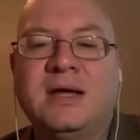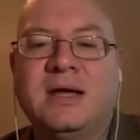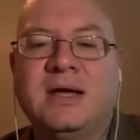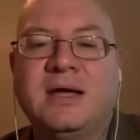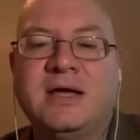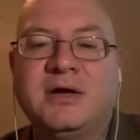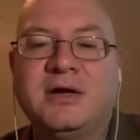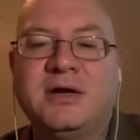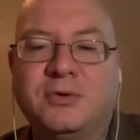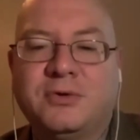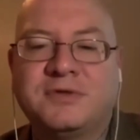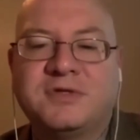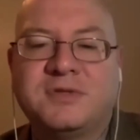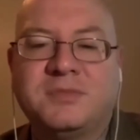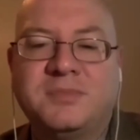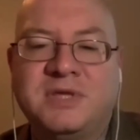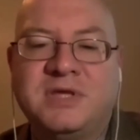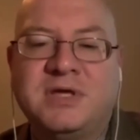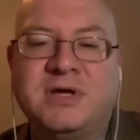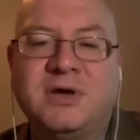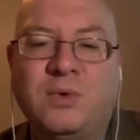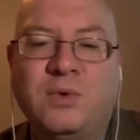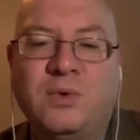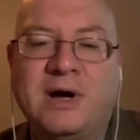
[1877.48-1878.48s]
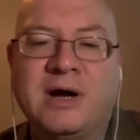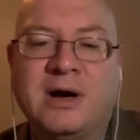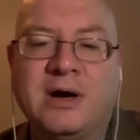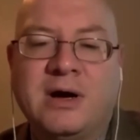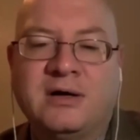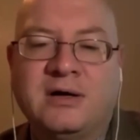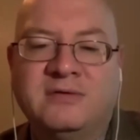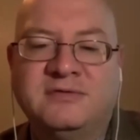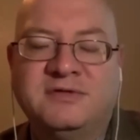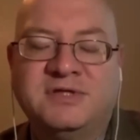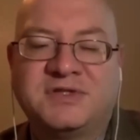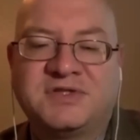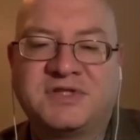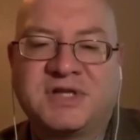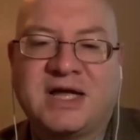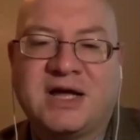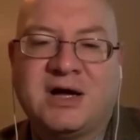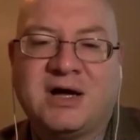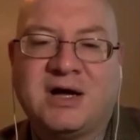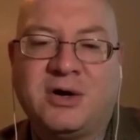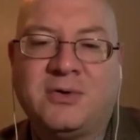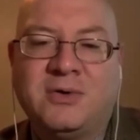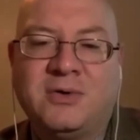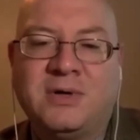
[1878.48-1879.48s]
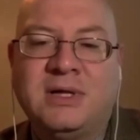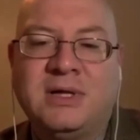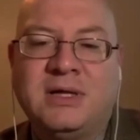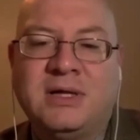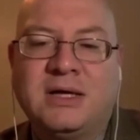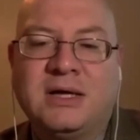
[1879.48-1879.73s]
in order to be aware of just how